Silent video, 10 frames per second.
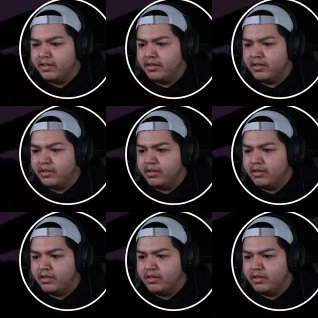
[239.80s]

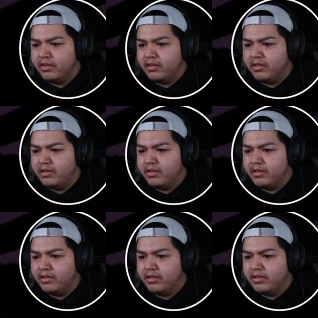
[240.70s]

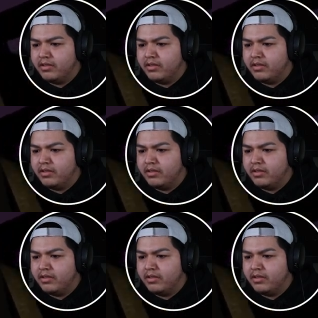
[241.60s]
(no one is talking)